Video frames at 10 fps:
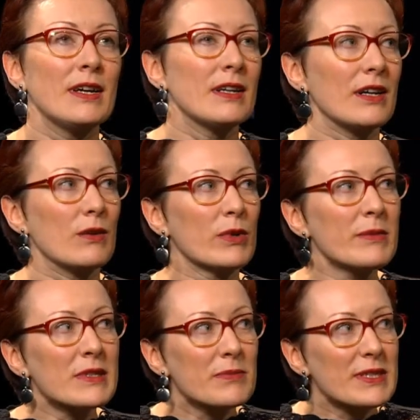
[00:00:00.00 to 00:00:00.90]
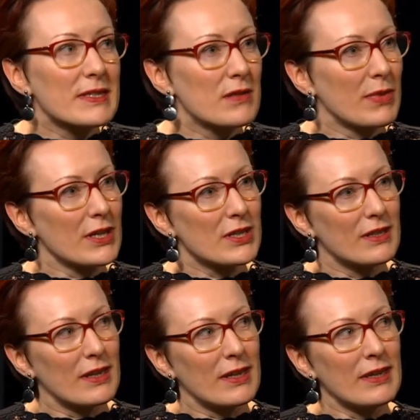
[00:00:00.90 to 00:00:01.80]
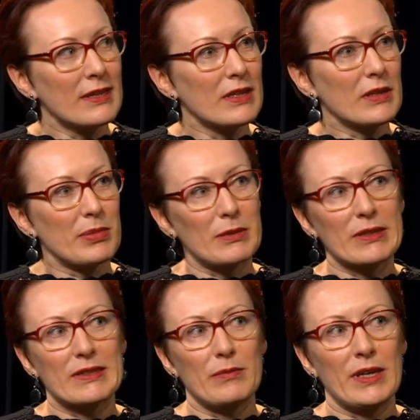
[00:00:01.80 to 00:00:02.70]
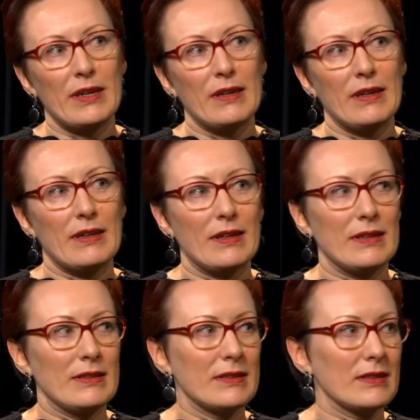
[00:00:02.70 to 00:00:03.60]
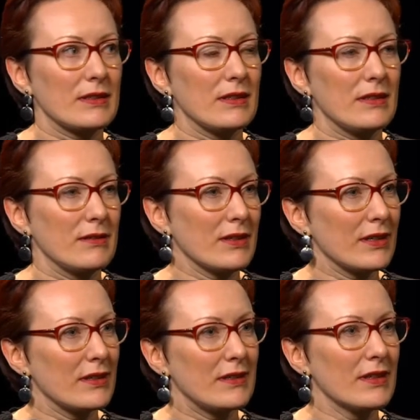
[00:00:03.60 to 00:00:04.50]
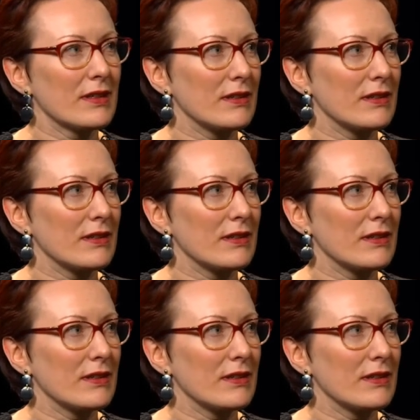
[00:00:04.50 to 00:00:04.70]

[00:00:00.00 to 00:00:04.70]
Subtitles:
Now, women's participation in the public domain is, I think,